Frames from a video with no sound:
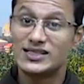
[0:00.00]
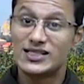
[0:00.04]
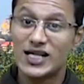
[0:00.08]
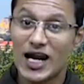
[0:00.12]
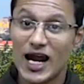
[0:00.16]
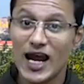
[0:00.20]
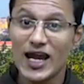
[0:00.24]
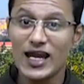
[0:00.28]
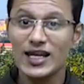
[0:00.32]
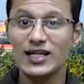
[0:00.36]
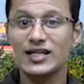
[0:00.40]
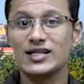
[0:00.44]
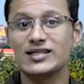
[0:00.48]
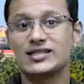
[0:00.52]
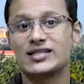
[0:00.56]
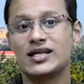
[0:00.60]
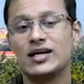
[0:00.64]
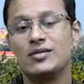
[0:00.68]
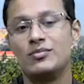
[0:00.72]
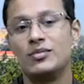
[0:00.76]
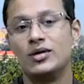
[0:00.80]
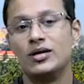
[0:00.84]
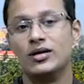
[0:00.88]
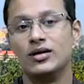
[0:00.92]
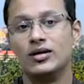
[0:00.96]
dry in the
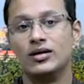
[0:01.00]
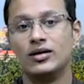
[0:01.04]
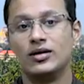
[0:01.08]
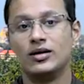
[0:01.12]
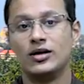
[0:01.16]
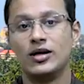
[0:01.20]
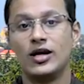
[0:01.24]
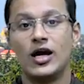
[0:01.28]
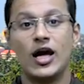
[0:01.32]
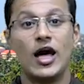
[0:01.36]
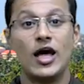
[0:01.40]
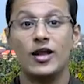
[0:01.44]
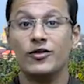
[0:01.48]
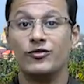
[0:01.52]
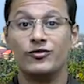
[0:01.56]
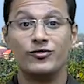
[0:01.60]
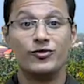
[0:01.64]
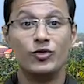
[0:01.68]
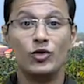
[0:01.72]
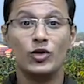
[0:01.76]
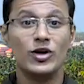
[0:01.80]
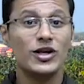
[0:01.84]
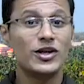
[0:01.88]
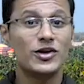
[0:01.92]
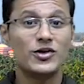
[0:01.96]
summer and
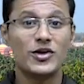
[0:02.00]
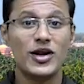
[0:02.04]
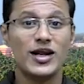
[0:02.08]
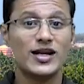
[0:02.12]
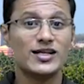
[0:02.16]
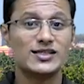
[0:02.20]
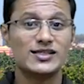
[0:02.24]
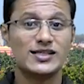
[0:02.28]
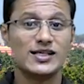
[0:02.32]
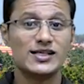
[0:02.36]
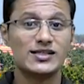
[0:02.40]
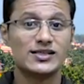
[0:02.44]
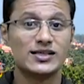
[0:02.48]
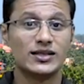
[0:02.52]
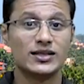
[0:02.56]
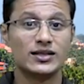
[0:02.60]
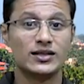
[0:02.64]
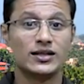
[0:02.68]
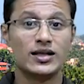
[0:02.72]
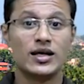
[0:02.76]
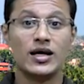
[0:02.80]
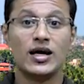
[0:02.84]
full in rainy season,